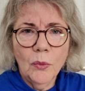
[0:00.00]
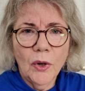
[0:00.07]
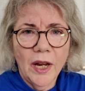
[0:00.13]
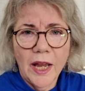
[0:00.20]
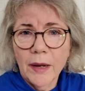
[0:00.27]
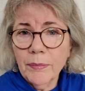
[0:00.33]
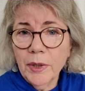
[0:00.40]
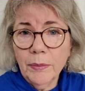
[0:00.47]
We're
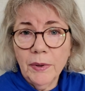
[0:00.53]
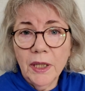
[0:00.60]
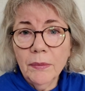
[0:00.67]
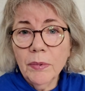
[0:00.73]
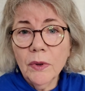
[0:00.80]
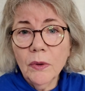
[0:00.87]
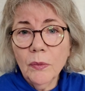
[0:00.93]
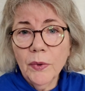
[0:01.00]
happy
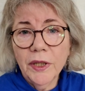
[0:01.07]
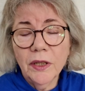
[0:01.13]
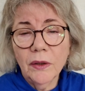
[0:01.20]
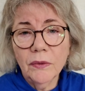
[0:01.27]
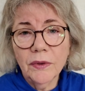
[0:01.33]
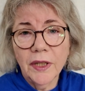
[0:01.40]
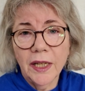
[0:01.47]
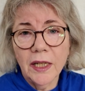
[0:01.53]
people. We
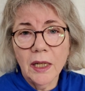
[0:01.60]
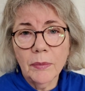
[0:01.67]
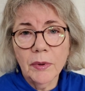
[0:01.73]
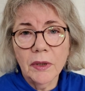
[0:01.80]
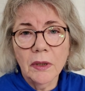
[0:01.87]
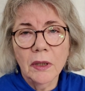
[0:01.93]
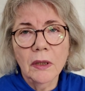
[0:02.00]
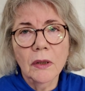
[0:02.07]
don't get
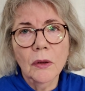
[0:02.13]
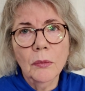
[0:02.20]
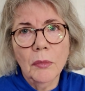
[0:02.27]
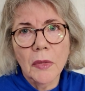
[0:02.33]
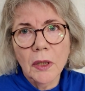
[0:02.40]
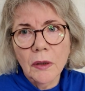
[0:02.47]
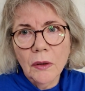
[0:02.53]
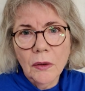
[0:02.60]
up and
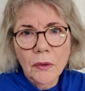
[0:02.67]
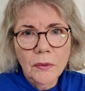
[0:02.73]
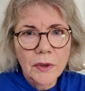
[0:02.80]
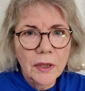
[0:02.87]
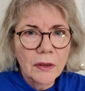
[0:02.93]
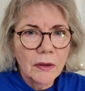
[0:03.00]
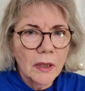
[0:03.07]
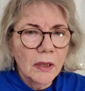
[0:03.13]

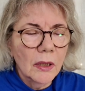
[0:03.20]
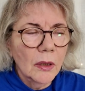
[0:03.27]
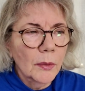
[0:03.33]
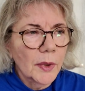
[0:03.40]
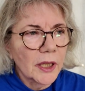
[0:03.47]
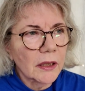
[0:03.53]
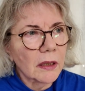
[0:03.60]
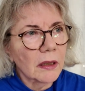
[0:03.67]
moan and go,
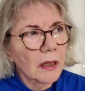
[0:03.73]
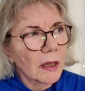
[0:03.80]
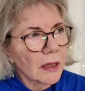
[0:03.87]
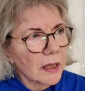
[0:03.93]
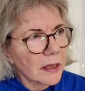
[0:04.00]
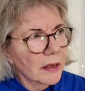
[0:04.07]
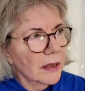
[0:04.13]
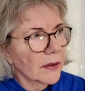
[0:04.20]
oh my
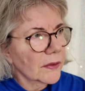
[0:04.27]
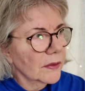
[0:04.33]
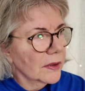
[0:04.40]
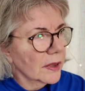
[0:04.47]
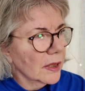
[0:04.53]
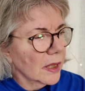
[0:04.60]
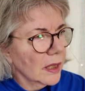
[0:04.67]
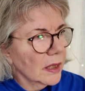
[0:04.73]
God, another
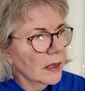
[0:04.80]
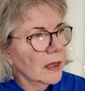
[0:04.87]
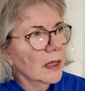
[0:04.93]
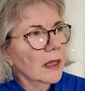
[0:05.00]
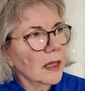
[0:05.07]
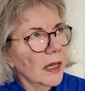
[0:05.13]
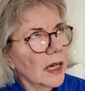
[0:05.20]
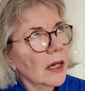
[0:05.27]
day.
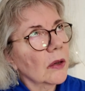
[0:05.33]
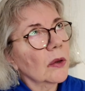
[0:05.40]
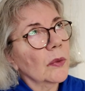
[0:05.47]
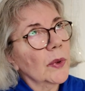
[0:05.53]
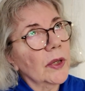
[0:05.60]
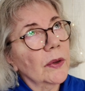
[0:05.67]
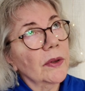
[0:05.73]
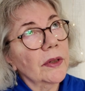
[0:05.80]
How
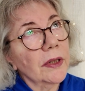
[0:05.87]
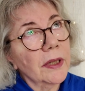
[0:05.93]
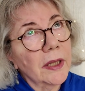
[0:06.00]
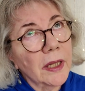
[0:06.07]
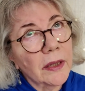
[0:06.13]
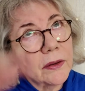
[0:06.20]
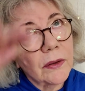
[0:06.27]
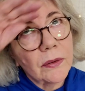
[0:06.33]
are we going to
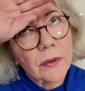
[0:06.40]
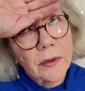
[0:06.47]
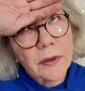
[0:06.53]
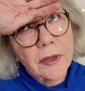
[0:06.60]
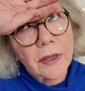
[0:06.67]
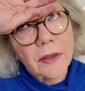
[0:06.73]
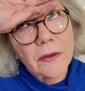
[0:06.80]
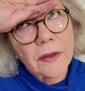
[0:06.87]
get through
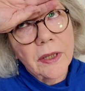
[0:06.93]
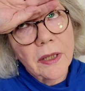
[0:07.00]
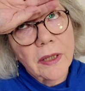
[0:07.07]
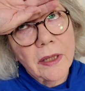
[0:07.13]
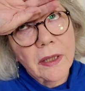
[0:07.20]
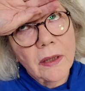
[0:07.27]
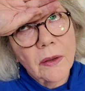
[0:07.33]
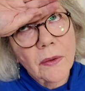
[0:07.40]
another
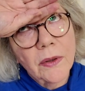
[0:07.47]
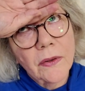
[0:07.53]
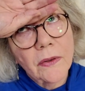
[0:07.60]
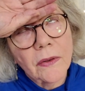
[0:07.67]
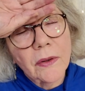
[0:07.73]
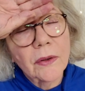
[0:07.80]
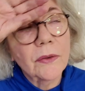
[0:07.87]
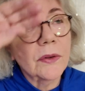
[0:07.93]
day? Oh, it's
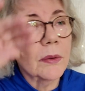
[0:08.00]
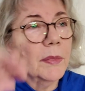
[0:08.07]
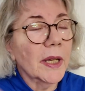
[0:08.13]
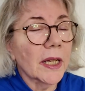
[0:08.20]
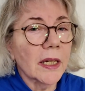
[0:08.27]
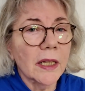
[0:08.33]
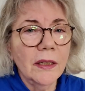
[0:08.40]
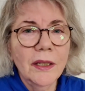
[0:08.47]
so
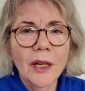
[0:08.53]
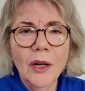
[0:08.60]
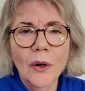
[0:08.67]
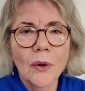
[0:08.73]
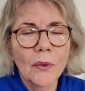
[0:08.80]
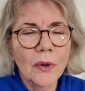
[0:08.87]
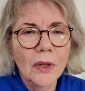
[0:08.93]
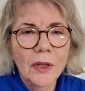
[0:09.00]
dramatic.
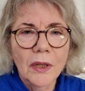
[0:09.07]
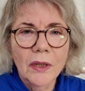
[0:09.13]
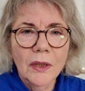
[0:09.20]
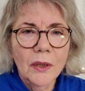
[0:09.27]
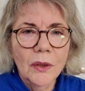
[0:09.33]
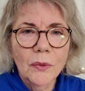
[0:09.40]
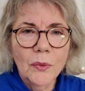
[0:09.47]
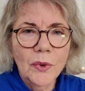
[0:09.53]
No,
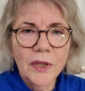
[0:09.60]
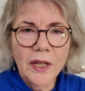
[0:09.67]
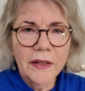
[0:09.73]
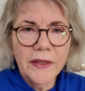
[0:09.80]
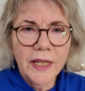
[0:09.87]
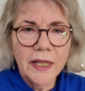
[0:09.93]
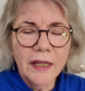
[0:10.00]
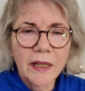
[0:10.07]
we're
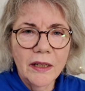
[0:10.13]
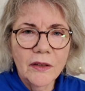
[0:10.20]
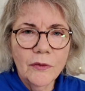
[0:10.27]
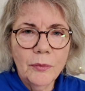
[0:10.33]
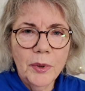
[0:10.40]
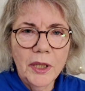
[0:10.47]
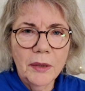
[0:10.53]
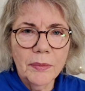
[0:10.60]
not that kind
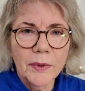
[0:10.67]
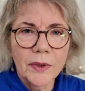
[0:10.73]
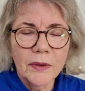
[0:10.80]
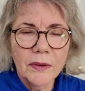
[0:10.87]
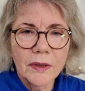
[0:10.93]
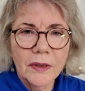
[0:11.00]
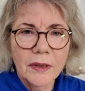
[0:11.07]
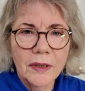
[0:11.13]
of
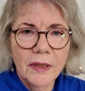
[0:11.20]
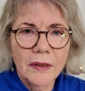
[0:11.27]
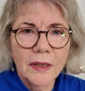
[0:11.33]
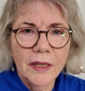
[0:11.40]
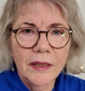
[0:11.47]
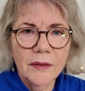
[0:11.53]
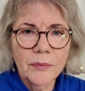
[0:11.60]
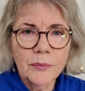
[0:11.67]
people, all
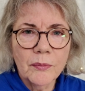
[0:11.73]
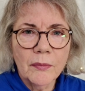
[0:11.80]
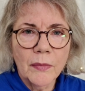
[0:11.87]
right?